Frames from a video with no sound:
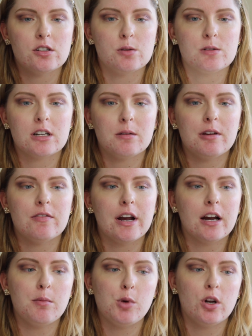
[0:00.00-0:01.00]
So it's going to be
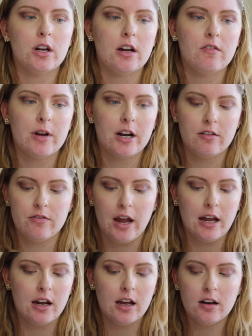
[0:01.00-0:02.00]
very muted and very
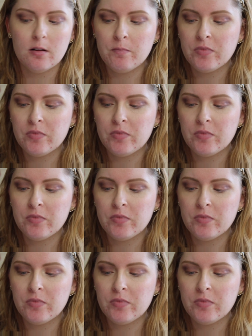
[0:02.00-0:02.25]
faded.